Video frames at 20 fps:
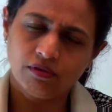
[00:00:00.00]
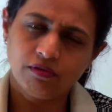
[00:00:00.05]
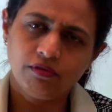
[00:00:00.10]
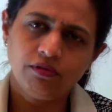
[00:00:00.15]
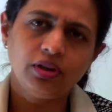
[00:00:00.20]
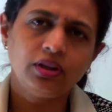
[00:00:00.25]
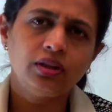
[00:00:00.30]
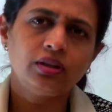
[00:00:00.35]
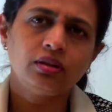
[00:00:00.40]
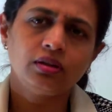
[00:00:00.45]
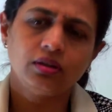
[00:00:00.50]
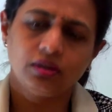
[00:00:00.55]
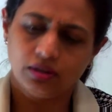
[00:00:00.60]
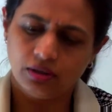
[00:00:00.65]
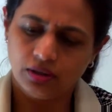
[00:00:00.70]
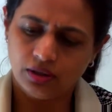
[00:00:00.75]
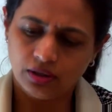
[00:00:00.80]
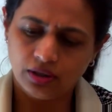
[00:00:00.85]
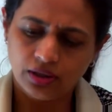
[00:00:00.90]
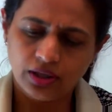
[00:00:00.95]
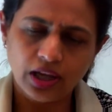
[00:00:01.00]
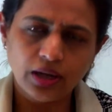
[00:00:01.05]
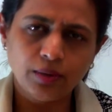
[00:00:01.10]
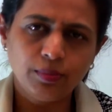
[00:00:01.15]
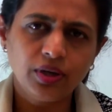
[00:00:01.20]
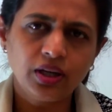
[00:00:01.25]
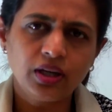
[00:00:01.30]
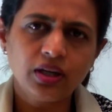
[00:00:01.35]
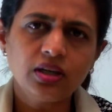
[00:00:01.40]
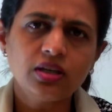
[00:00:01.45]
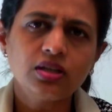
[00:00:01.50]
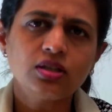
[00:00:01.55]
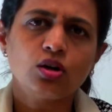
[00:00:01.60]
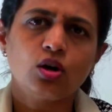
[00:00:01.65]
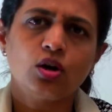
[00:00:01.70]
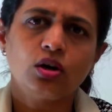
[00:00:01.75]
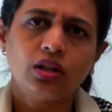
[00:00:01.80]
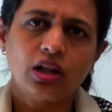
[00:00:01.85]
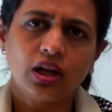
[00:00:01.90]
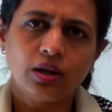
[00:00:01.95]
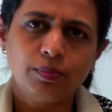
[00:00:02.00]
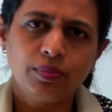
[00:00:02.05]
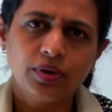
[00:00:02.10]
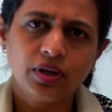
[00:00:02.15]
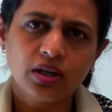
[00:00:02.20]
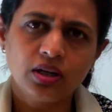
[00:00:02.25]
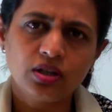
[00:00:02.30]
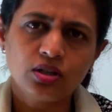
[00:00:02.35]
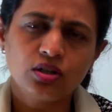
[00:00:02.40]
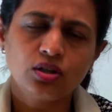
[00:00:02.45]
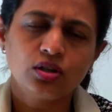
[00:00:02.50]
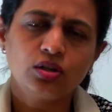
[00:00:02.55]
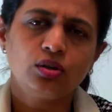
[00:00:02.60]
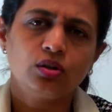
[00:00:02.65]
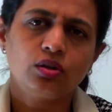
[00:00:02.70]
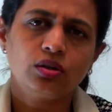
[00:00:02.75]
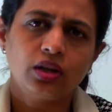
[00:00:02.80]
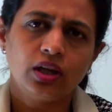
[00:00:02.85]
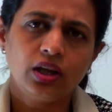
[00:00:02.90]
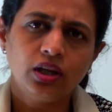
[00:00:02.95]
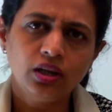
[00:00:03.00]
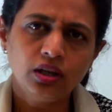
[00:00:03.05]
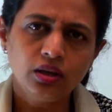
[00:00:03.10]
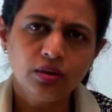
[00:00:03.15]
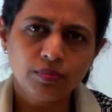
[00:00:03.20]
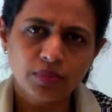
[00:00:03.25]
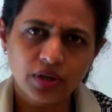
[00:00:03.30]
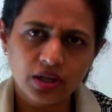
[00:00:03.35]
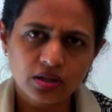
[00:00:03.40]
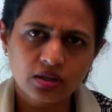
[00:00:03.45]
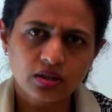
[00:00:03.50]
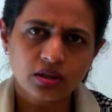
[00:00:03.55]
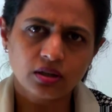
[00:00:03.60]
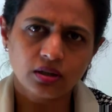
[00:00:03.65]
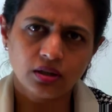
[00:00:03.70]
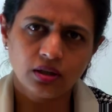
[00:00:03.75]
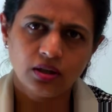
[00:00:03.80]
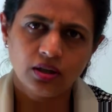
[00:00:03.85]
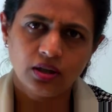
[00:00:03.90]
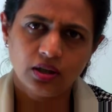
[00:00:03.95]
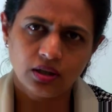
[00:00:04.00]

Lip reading: with diabetes or hypertension or any major